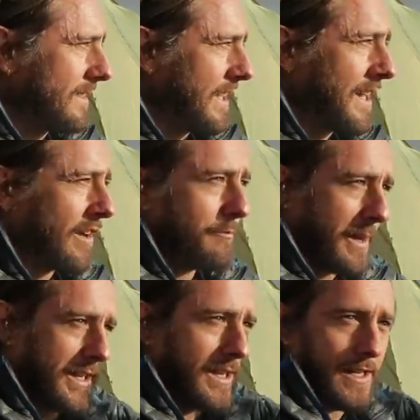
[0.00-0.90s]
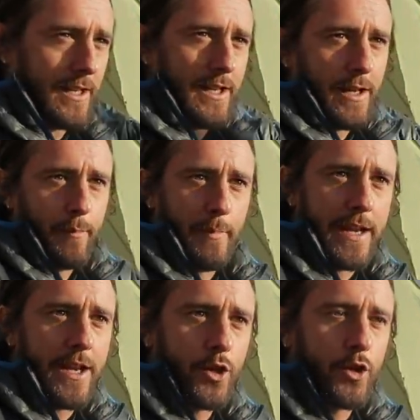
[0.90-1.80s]
have many
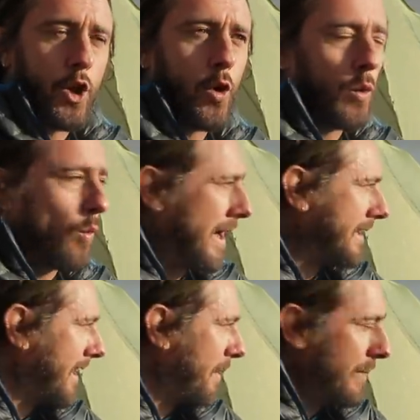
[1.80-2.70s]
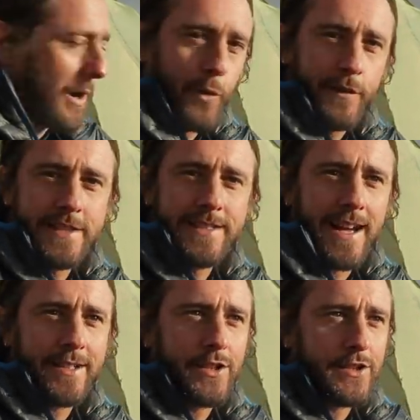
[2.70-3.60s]
a cool wild camp out with his
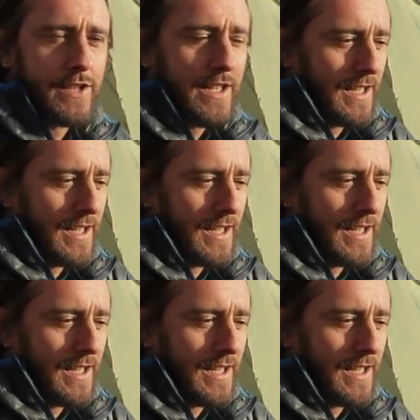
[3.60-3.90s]
dad, because,